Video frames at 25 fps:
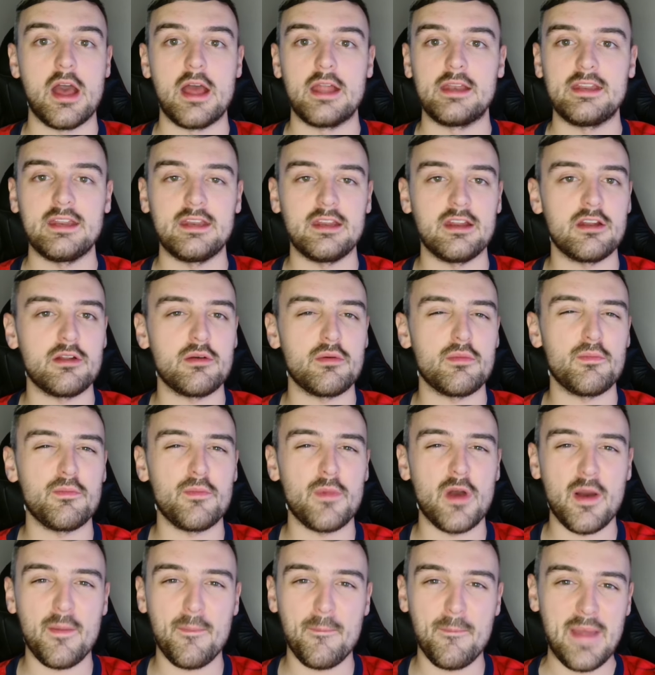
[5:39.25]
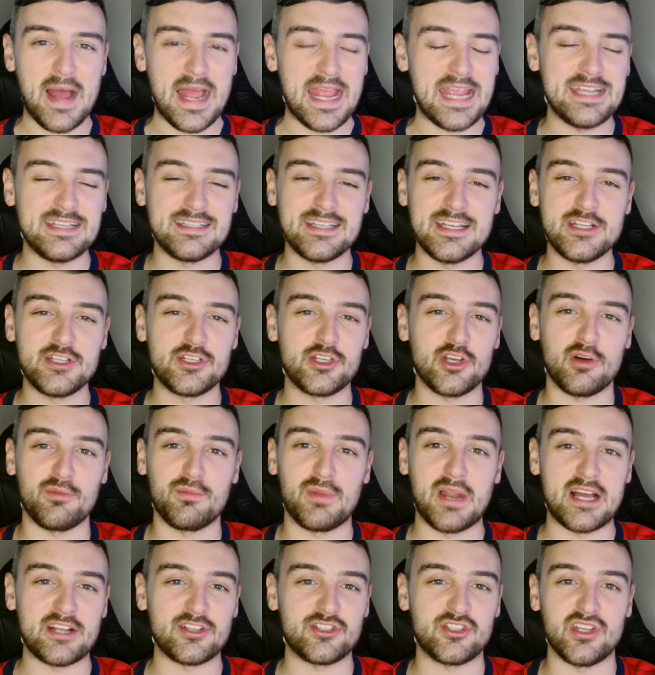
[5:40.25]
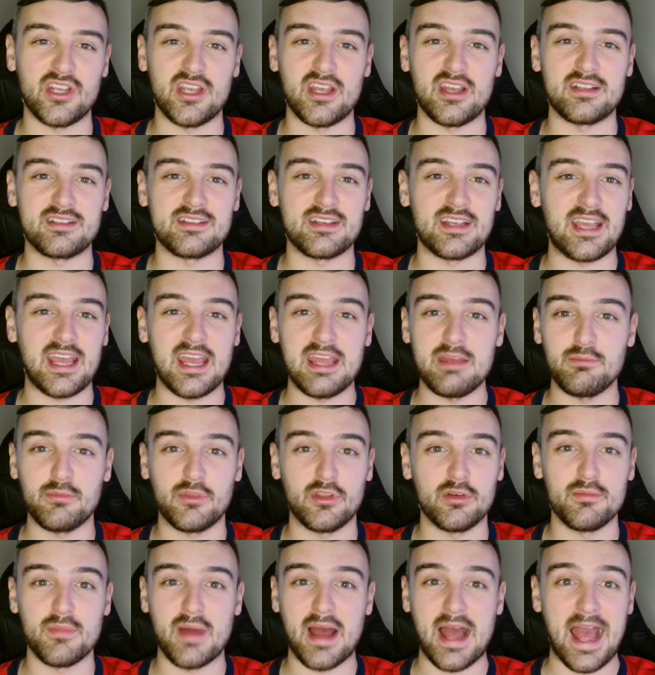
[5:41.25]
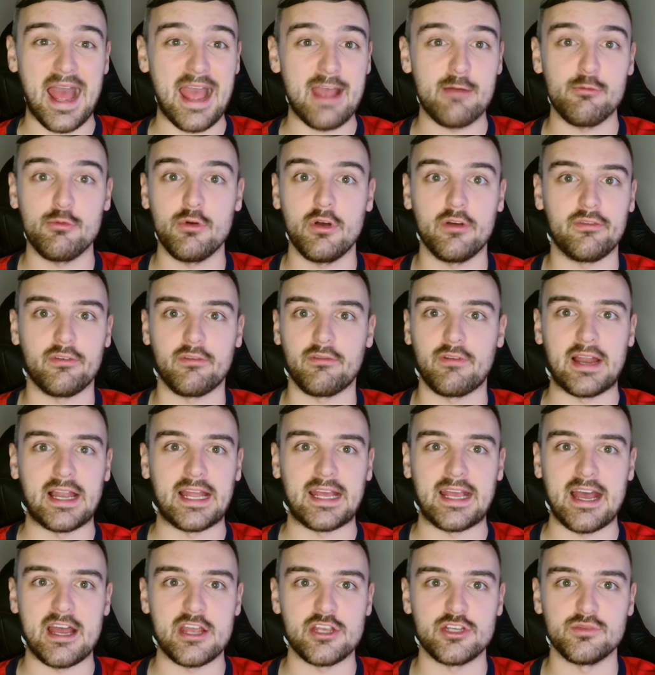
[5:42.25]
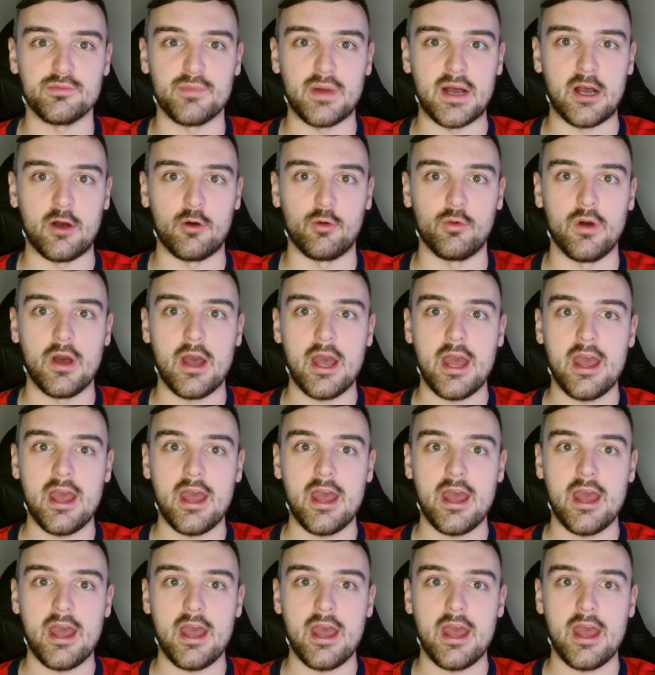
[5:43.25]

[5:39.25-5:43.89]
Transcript: did an amazing job last year to keep them out of a relegation battle.